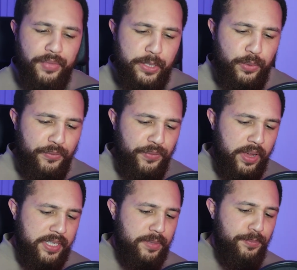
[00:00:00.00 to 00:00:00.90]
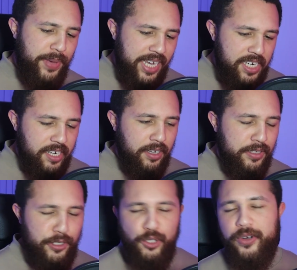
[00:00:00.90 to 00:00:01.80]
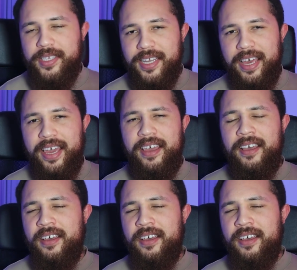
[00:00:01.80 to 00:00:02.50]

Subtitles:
things with the first major story today.